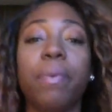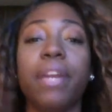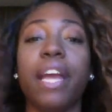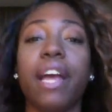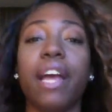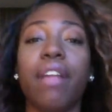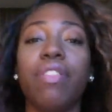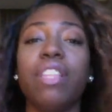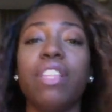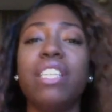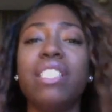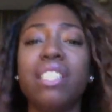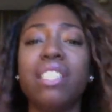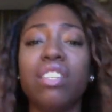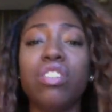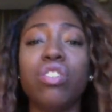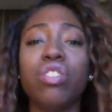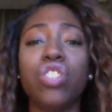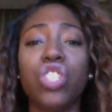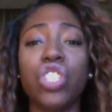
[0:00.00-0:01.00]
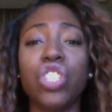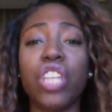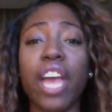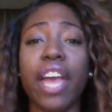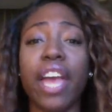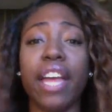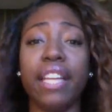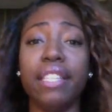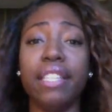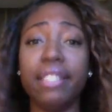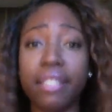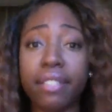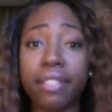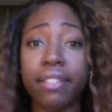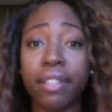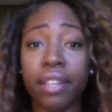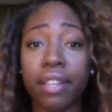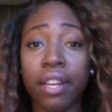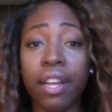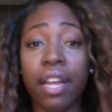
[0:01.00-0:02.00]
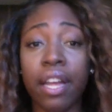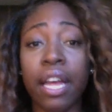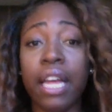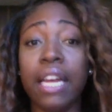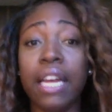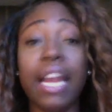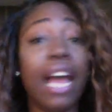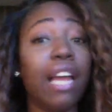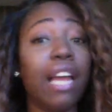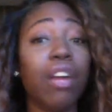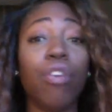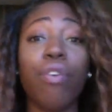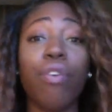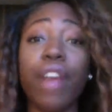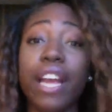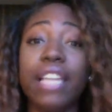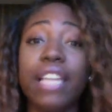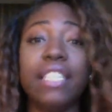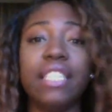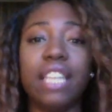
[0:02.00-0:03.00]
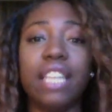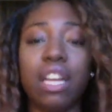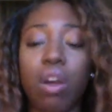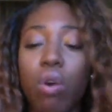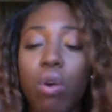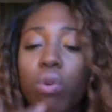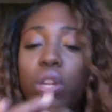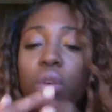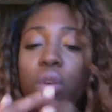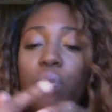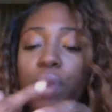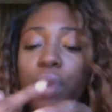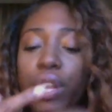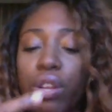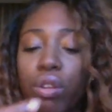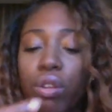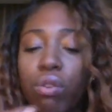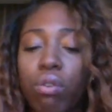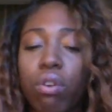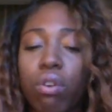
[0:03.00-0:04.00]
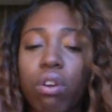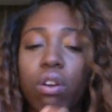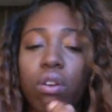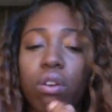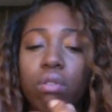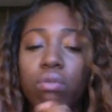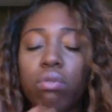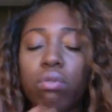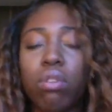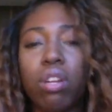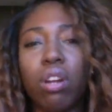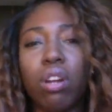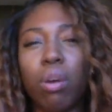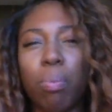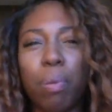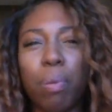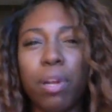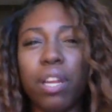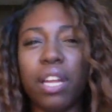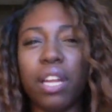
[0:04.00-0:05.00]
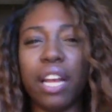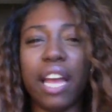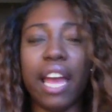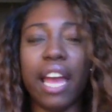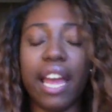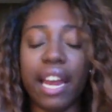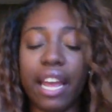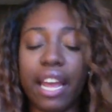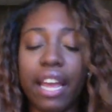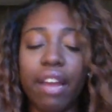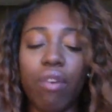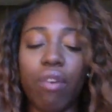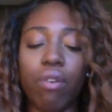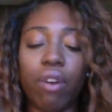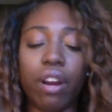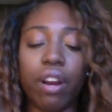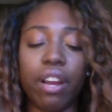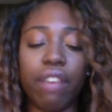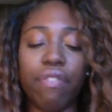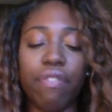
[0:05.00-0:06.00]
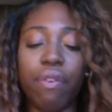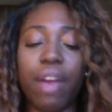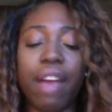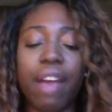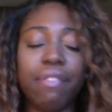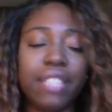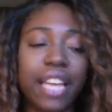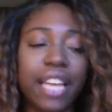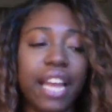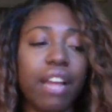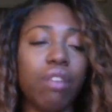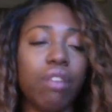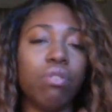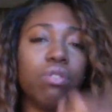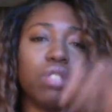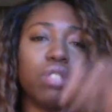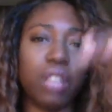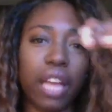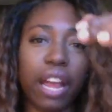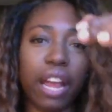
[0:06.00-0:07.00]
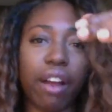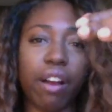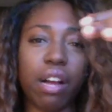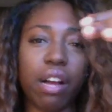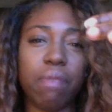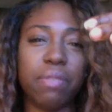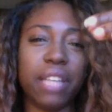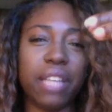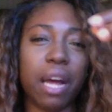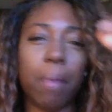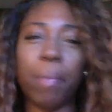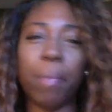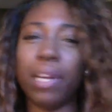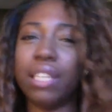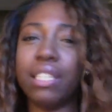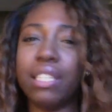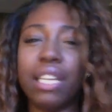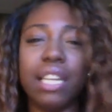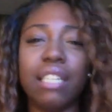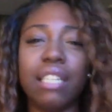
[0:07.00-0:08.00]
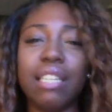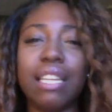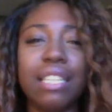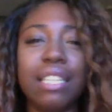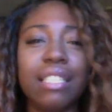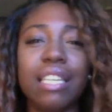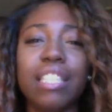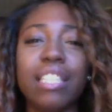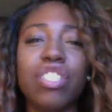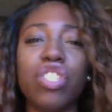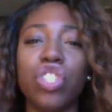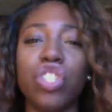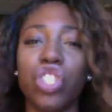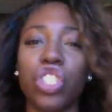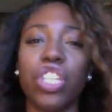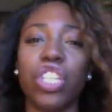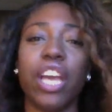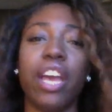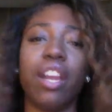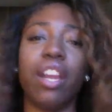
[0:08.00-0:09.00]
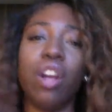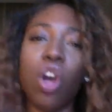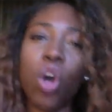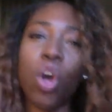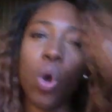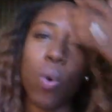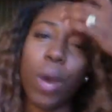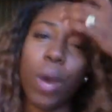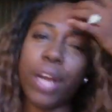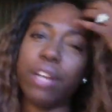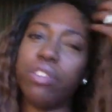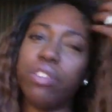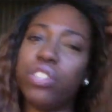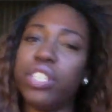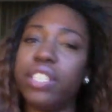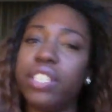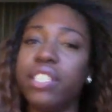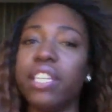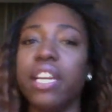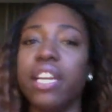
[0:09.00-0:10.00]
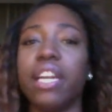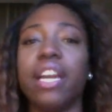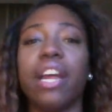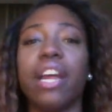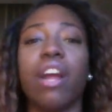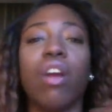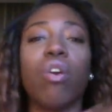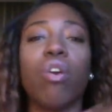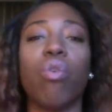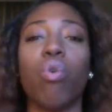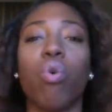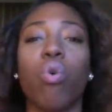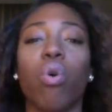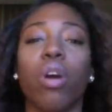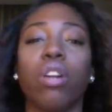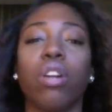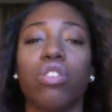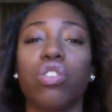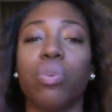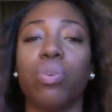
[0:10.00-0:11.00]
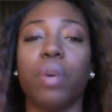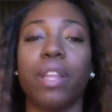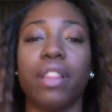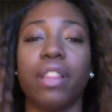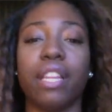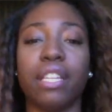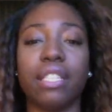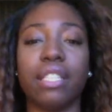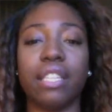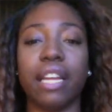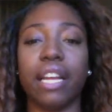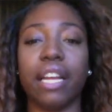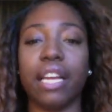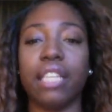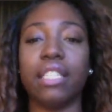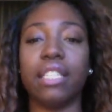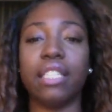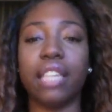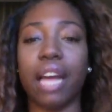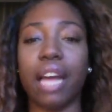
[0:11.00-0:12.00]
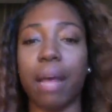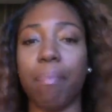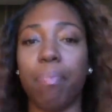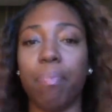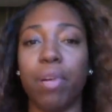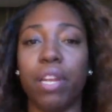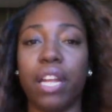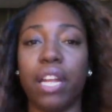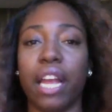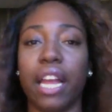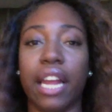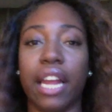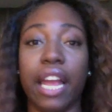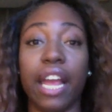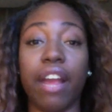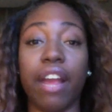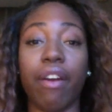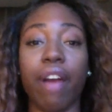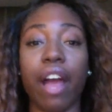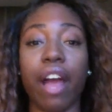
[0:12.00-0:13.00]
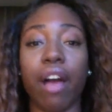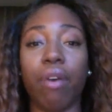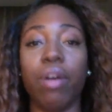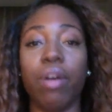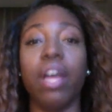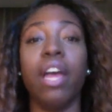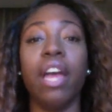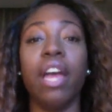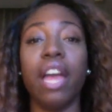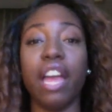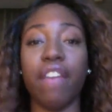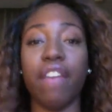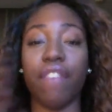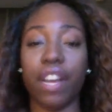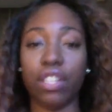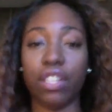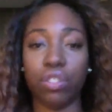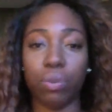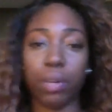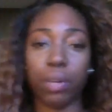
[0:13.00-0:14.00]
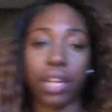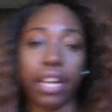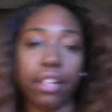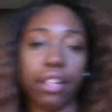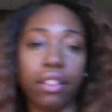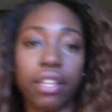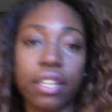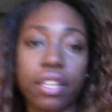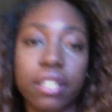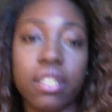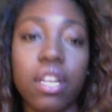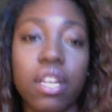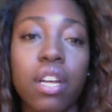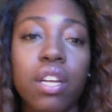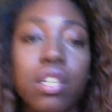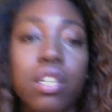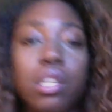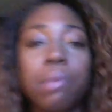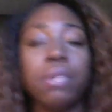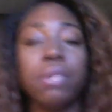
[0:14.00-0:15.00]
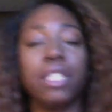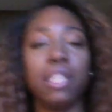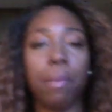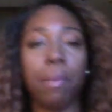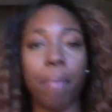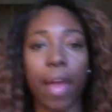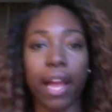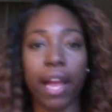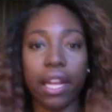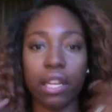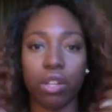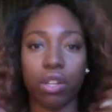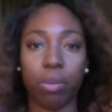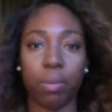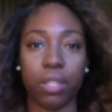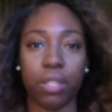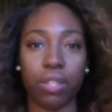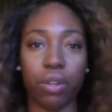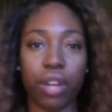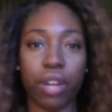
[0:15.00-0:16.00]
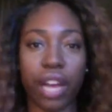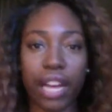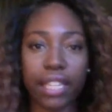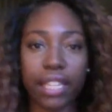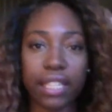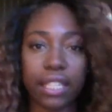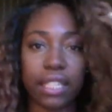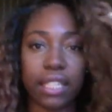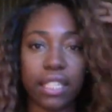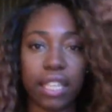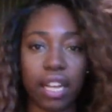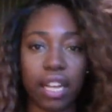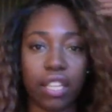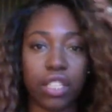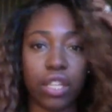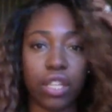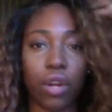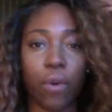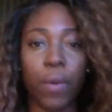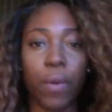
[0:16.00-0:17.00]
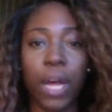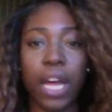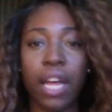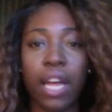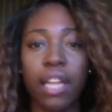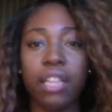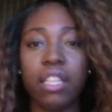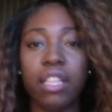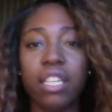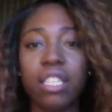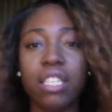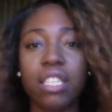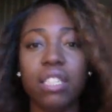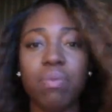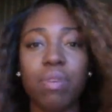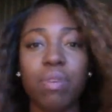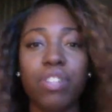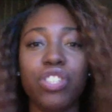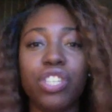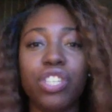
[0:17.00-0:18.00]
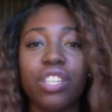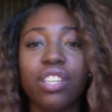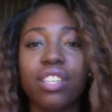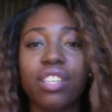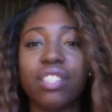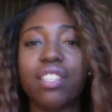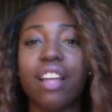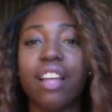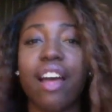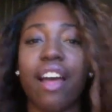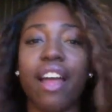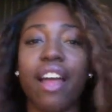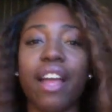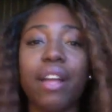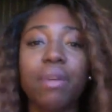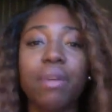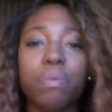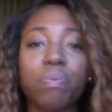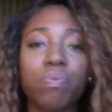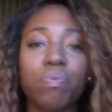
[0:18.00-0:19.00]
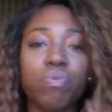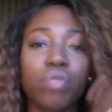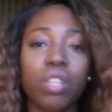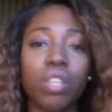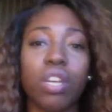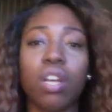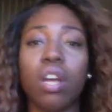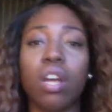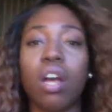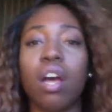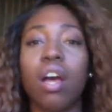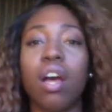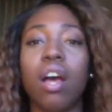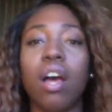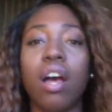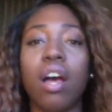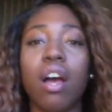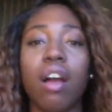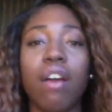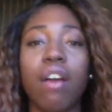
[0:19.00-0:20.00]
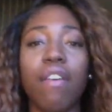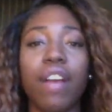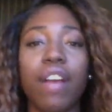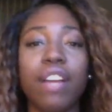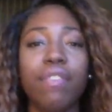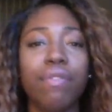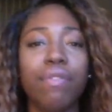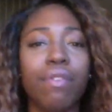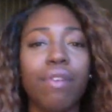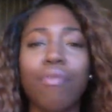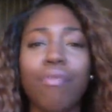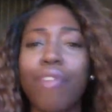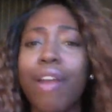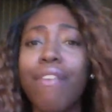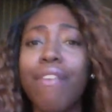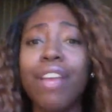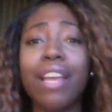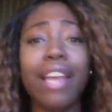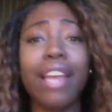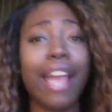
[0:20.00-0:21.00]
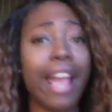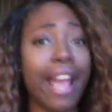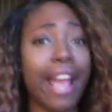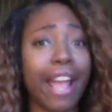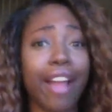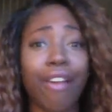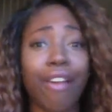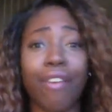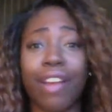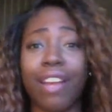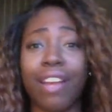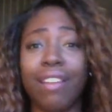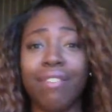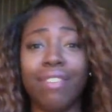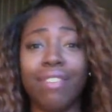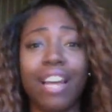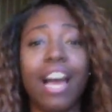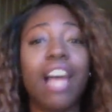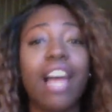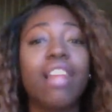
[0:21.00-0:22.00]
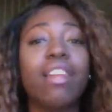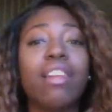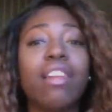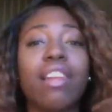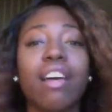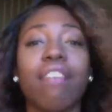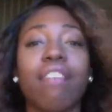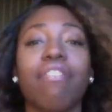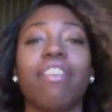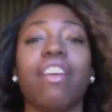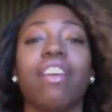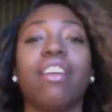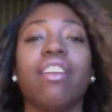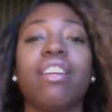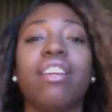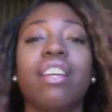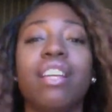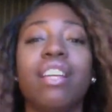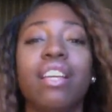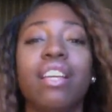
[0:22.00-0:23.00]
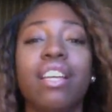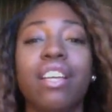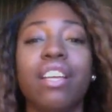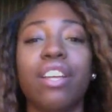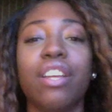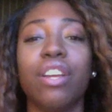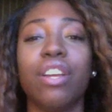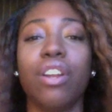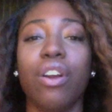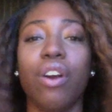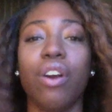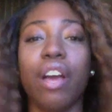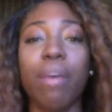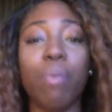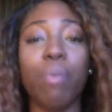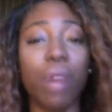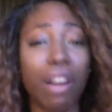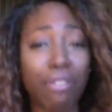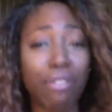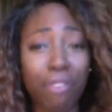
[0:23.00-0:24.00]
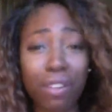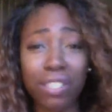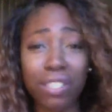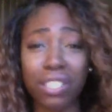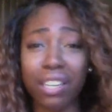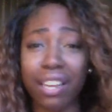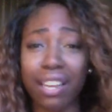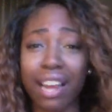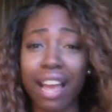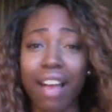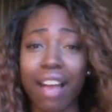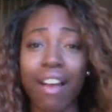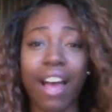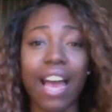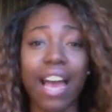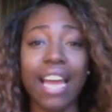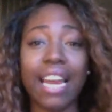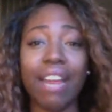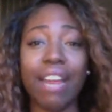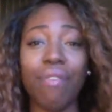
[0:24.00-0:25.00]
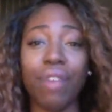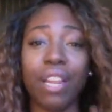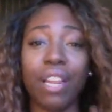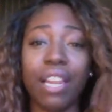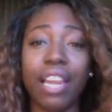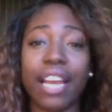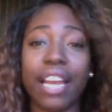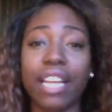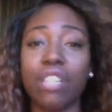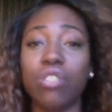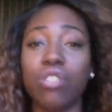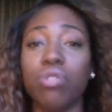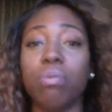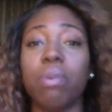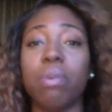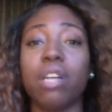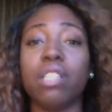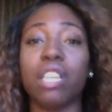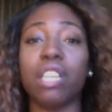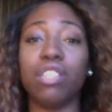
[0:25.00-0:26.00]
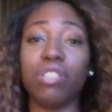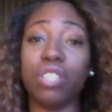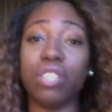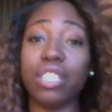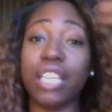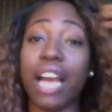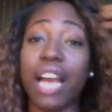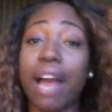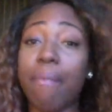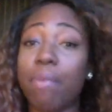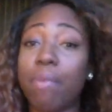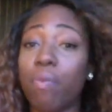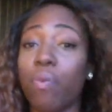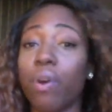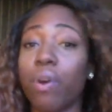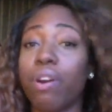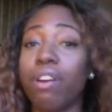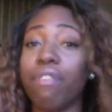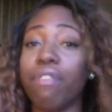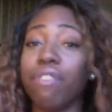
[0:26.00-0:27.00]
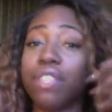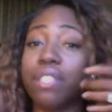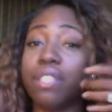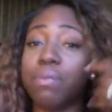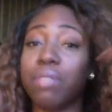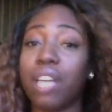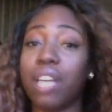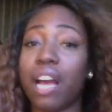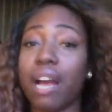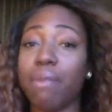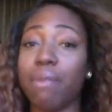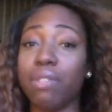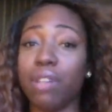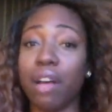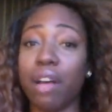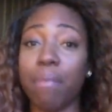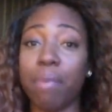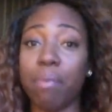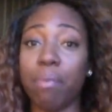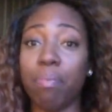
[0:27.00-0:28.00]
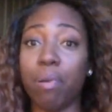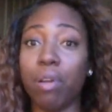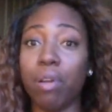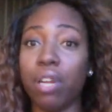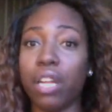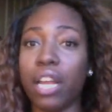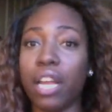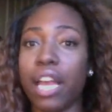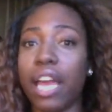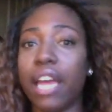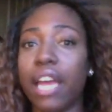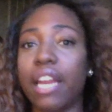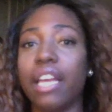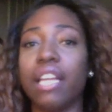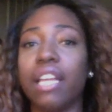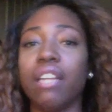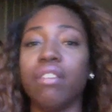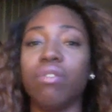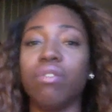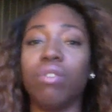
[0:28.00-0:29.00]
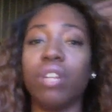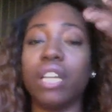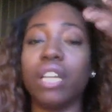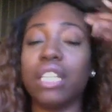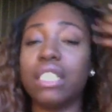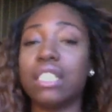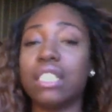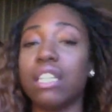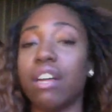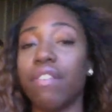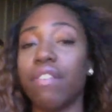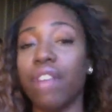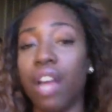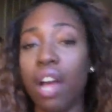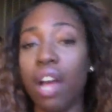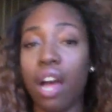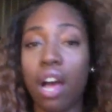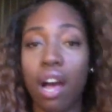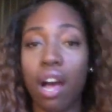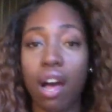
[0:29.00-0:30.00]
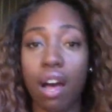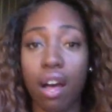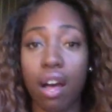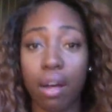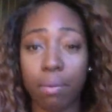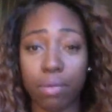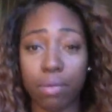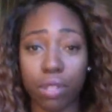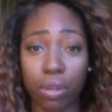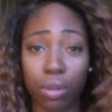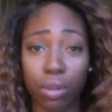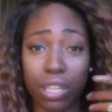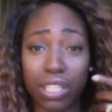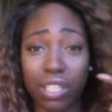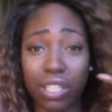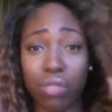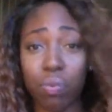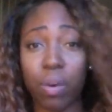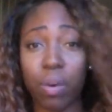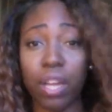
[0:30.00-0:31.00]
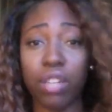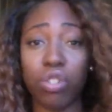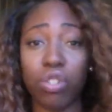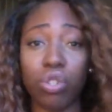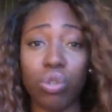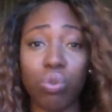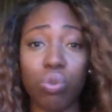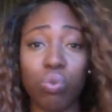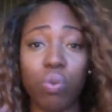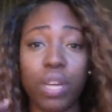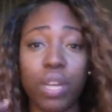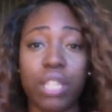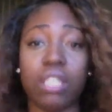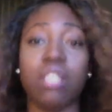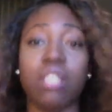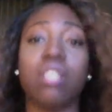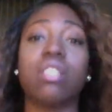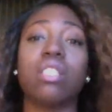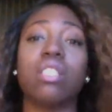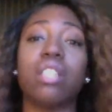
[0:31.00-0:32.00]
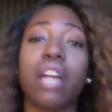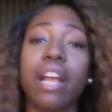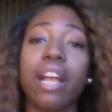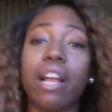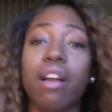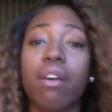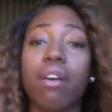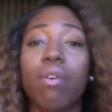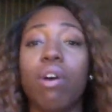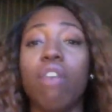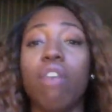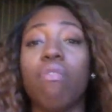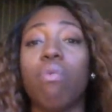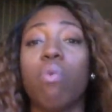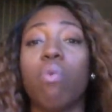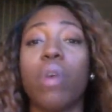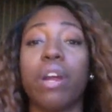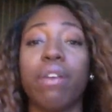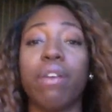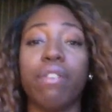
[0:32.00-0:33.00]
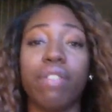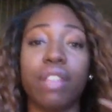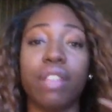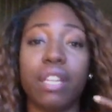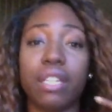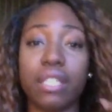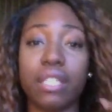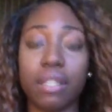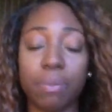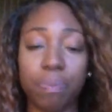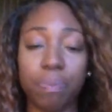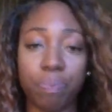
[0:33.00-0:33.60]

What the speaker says: Now this sheds, not crazy, only when you're, you know, pulling at it, or if you have tangles, hair comes out, but it doesn't shed while you're just sitting there or doing this. Like, it's not pulling any hair out if I do it like this. So let me sit back a little bit so you guys can see. So this is what she looks like. All right, very Carrie. I love it. You know, when I first took it out, I didn't really like it too much. As you can see, I've been wearing it for some time, so I've been pulling at it and all that stuff. So this is what 2 weeks looks like of wearing this.